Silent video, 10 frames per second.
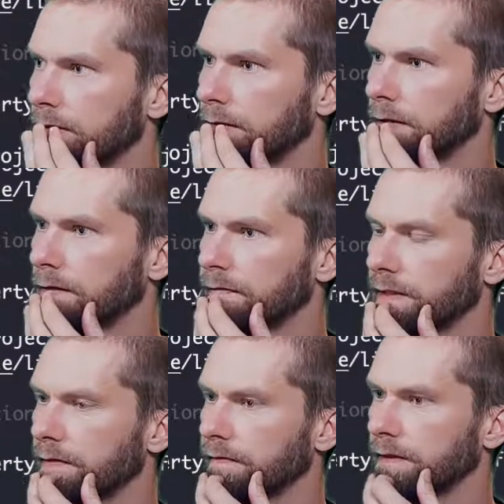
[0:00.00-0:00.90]

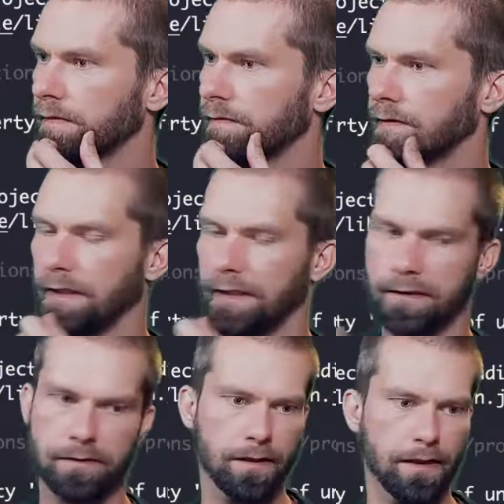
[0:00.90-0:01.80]
Offset of
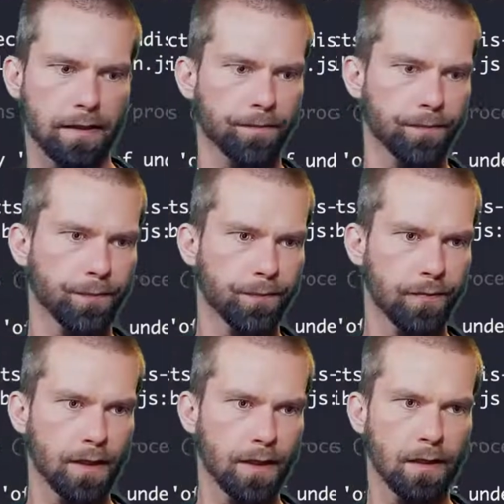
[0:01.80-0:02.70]
undefined. Okay.
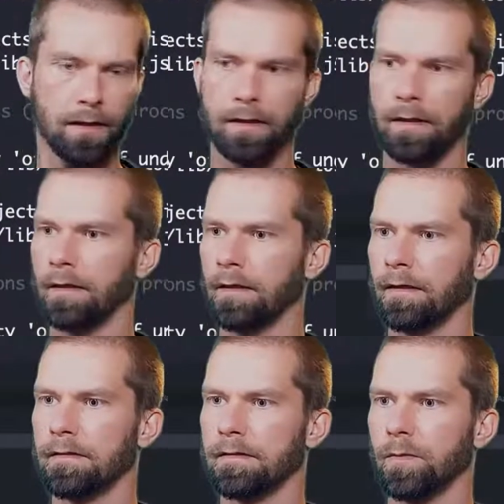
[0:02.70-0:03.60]

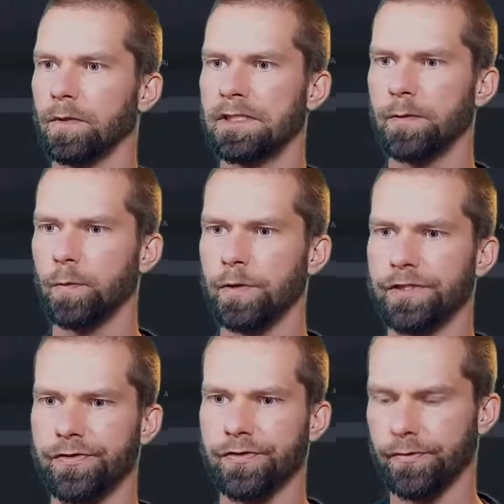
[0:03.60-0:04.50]
So what did we
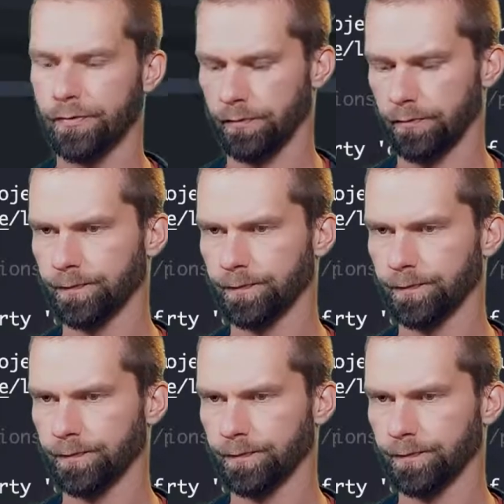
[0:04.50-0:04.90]
do?